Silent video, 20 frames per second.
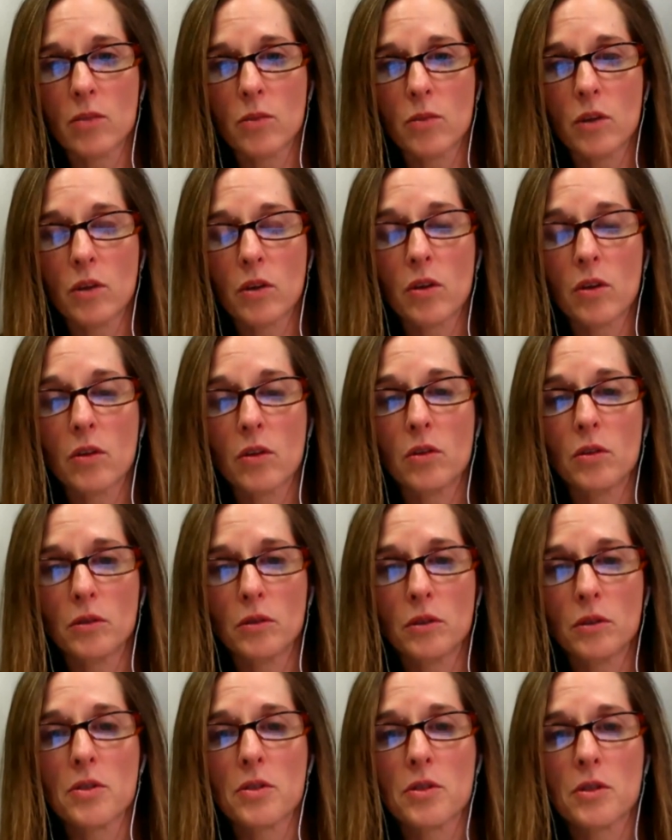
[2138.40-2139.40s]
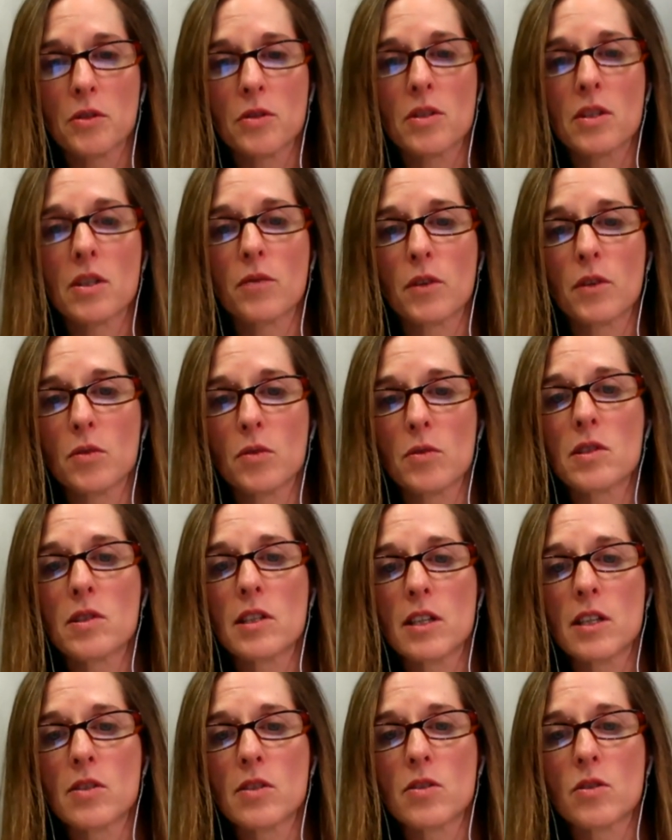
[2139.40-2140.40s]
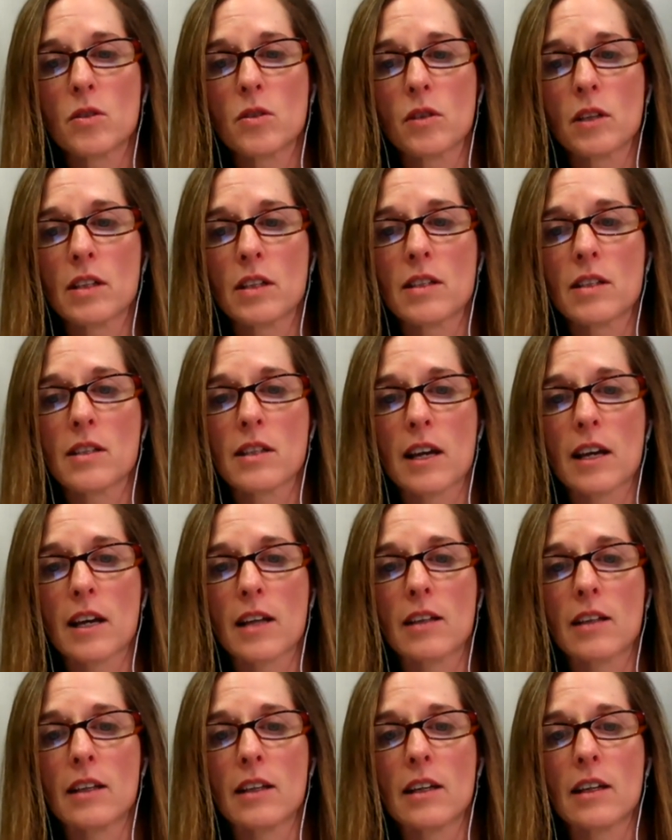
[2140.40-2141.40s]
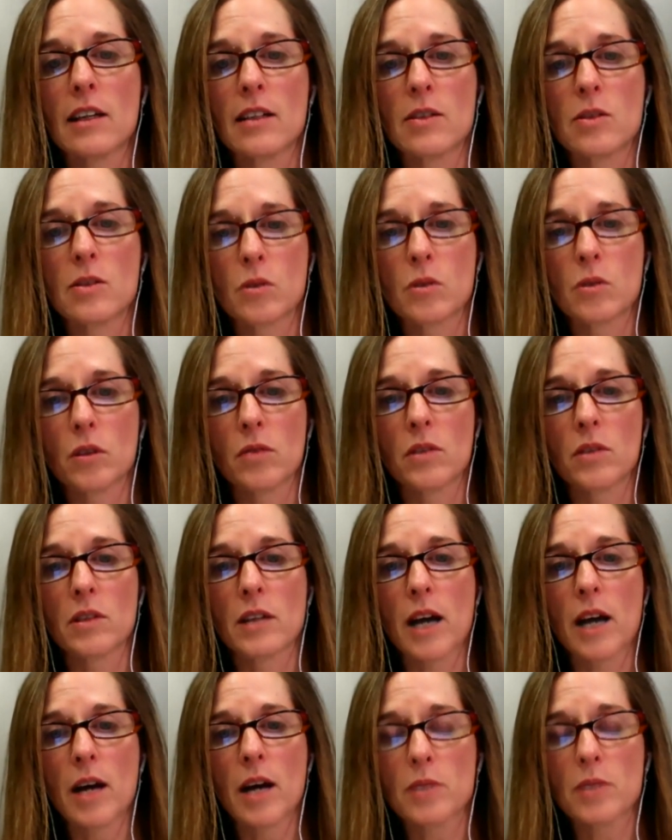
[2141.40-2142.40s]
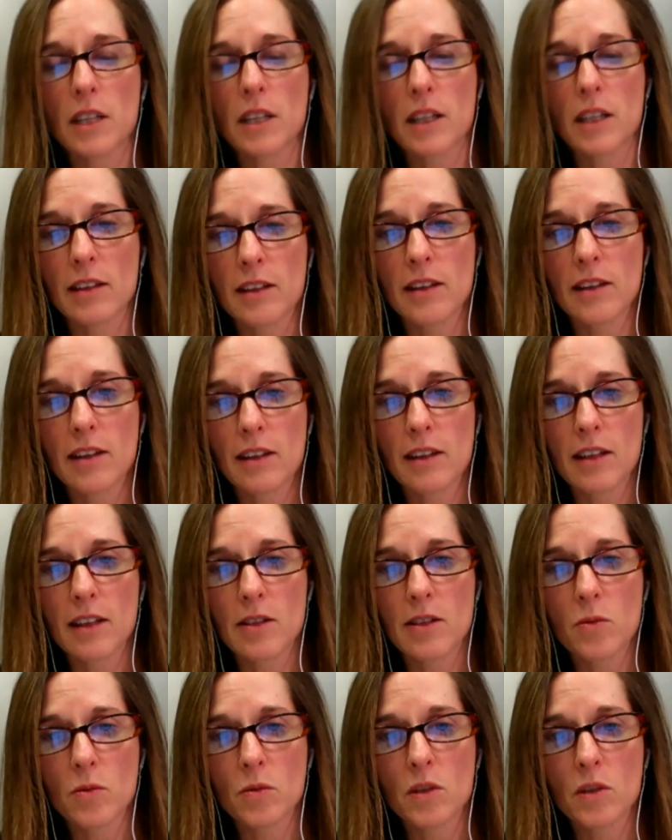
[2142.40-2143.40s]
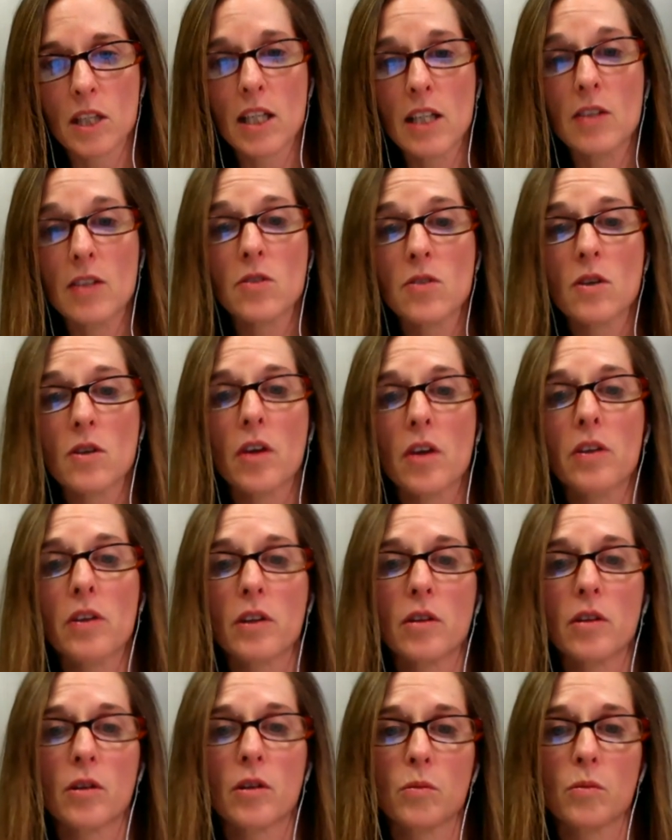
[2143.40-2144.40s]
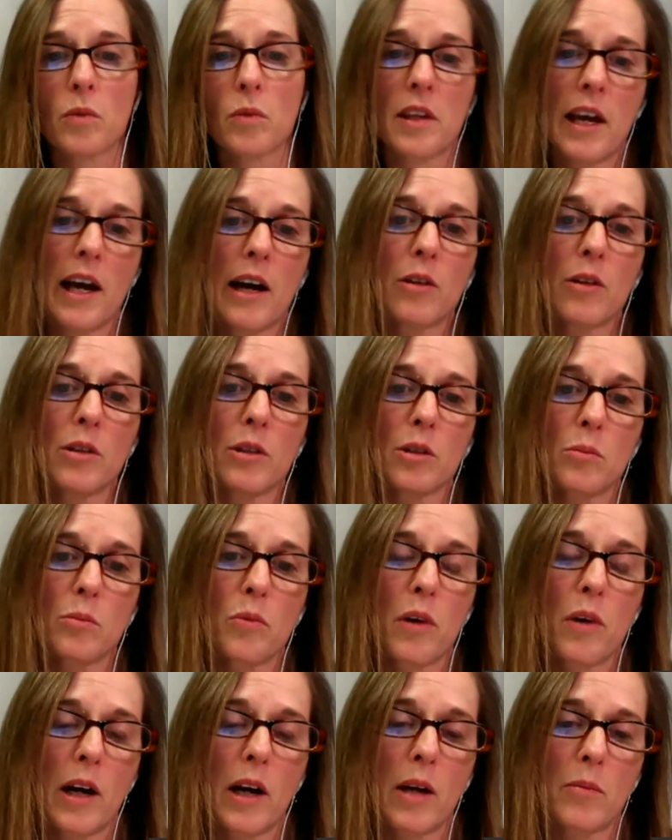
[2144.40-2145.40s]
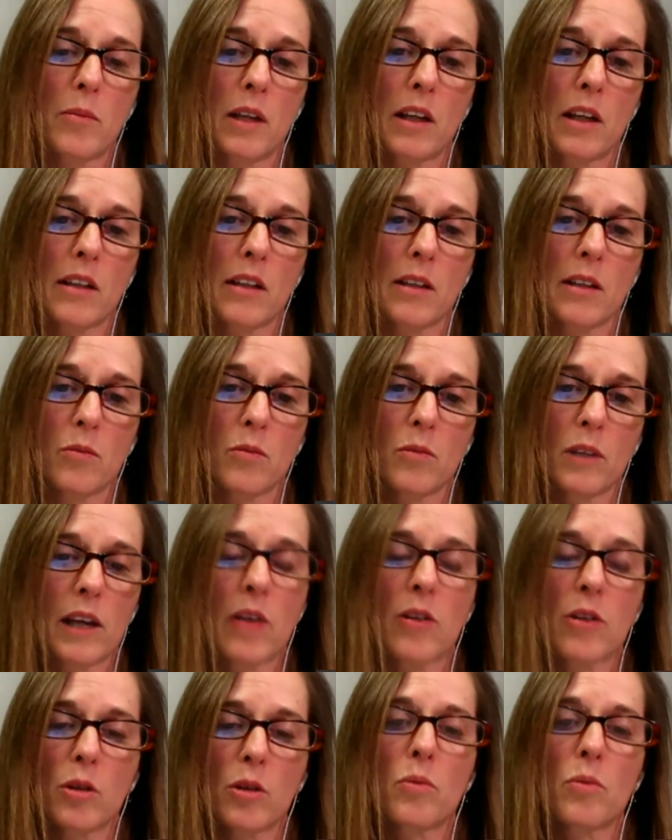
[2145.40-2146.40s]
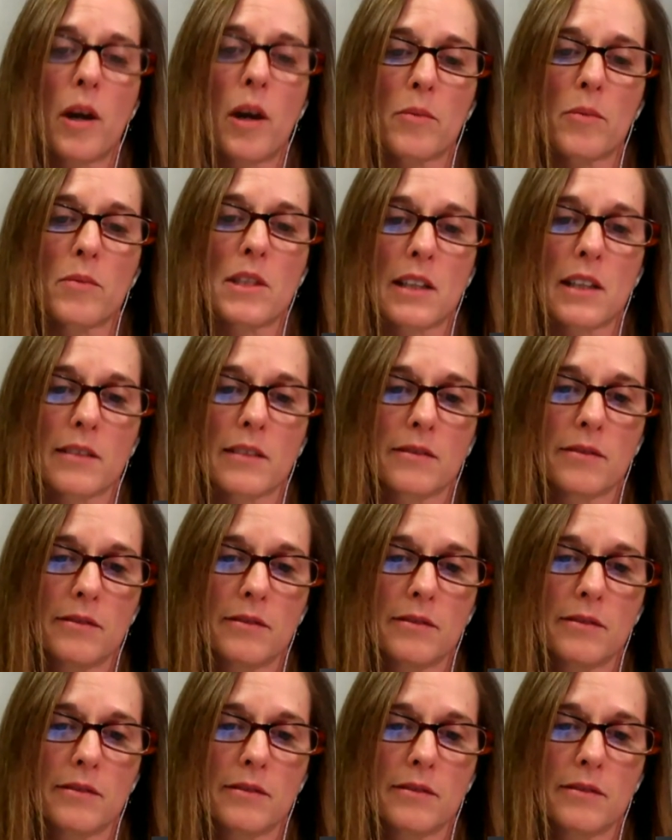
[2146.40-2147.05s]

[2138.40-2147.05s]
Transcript: with her older students, if you see students then sort of adopting these routines on their own without your priming and without your prompting.